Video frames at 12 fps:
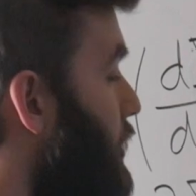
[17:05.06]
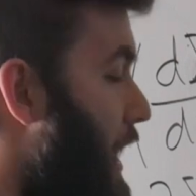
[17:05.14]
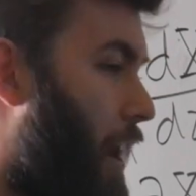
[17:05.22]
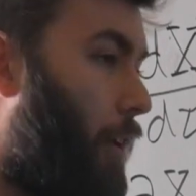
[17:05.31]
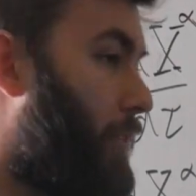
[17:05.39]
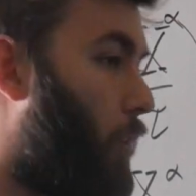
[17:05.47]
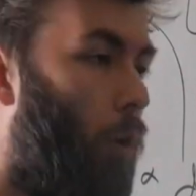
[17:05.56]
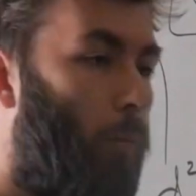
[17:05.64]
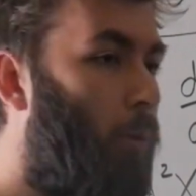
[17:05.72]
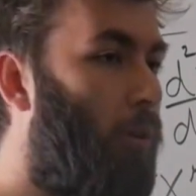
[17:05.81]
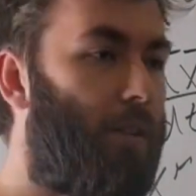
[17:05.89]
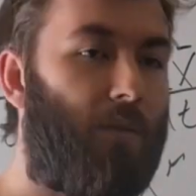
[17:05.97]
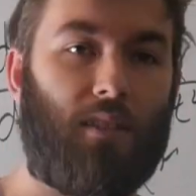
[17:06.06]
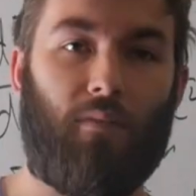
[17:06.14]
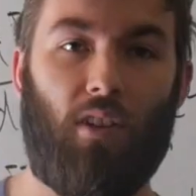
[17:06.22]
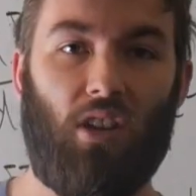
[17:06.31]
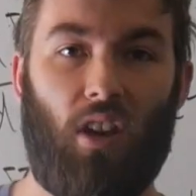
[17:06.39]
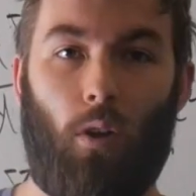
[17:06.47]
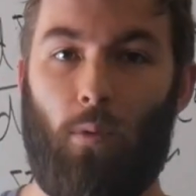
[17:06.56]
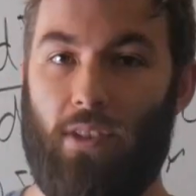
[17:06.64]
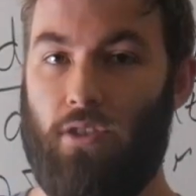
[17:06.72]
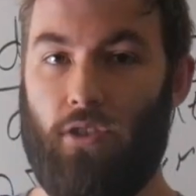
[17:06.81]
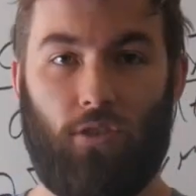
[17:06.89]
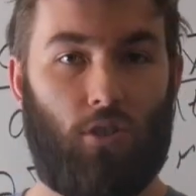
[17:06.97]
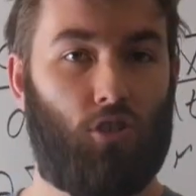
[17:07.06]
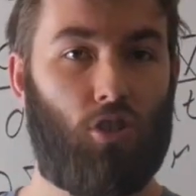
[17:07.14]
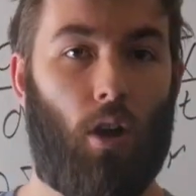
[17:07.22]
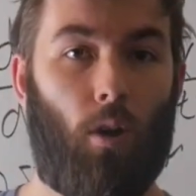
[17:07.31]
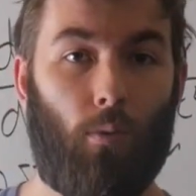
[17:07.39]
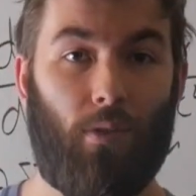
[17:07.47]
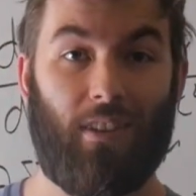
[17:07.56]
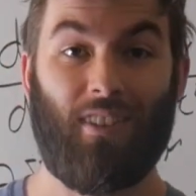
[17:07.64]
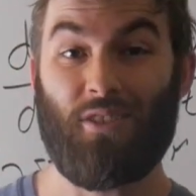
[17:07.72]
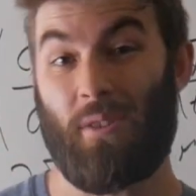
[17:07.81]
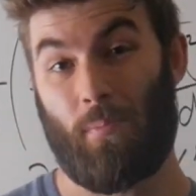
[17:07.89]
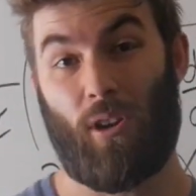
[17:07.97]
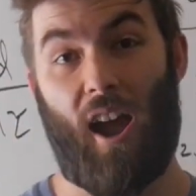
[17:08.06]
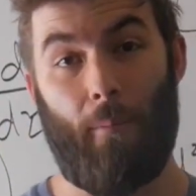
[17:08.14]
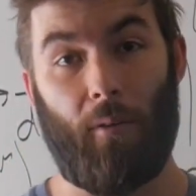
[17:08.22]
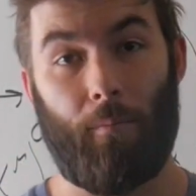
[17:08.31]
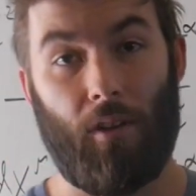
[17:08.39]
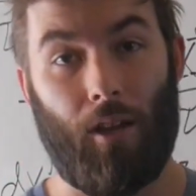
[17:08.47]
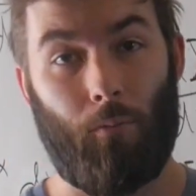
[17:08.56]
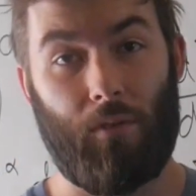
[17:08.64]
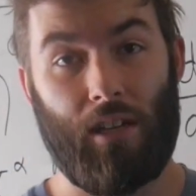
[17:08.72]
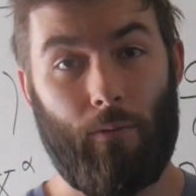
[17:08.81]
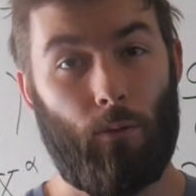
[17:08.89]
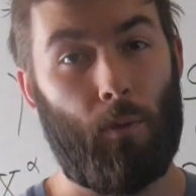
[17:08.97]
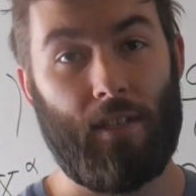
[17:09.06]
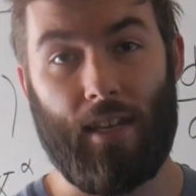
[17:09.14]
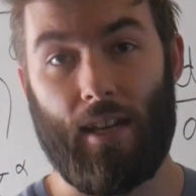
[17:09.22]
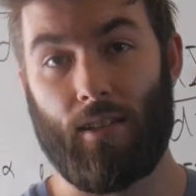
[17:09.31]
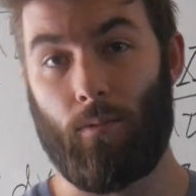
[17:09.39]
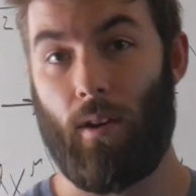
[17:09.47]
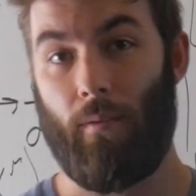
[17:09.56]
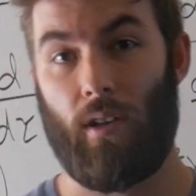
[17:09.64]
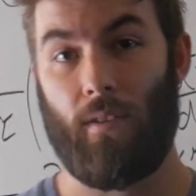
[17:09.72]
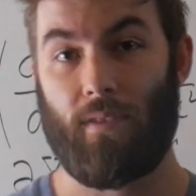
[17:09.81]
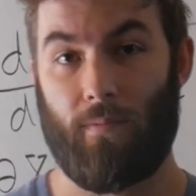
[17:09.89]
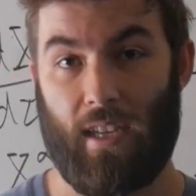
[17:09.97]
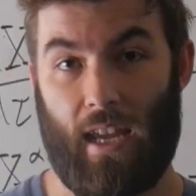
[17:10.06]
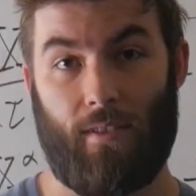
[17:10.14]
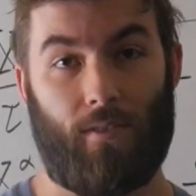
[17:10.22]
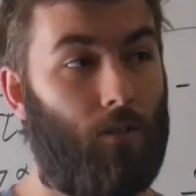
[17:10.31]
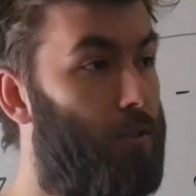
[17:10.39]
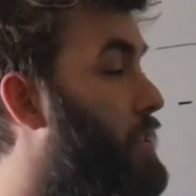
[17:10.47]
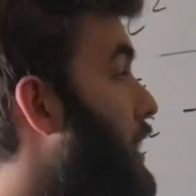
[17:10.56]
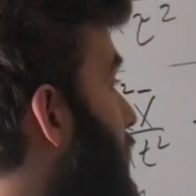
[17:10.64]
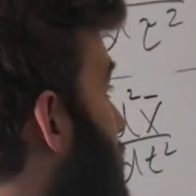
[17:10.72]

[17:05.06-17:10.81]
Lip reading: now the whole point of this video was just to show that there's a problem. Whenever we take derivatives of tensors,